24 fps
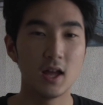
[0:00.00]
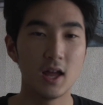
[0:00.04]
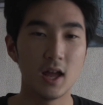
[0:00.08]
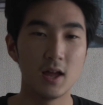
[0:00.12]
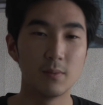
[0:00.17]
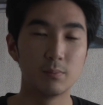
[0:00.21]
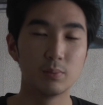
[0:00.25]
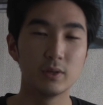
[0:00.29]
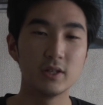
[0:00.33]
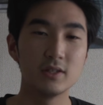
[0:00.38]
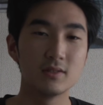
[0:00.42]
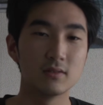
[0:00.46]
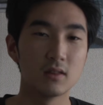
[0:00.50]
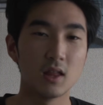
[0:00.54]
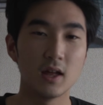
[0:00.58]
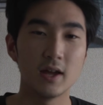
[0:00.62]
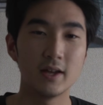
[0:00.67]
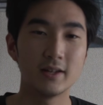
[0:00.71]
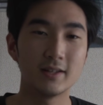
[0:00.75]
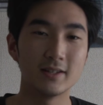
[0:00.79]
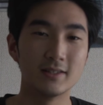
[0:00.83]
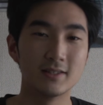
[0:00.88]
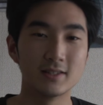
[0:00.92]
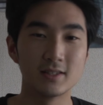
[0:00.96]
and please
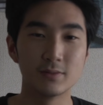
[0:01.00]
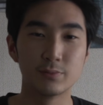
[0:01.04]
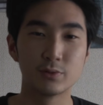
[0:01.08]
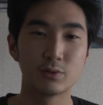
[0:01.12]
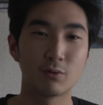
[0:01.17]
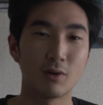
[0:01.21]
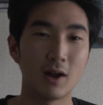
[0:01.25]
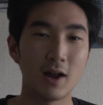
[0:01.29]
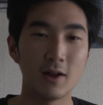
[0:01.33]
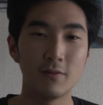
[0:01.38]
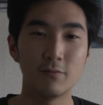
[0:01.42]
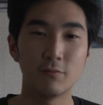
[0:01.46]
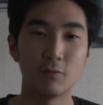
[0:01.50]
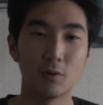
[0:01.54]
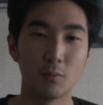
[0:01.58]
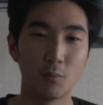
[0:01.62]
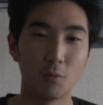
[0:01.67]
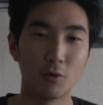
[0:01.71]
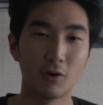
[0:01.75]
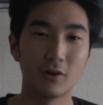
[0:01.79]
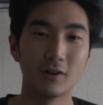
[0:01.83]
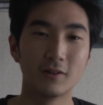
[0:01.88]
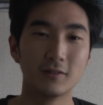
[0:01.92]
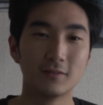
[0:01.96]
like and subscribe for
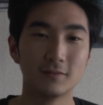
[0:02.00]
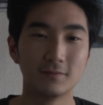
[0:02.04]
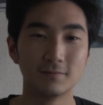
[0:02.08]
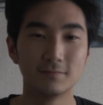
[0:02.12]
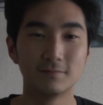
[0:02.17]
more.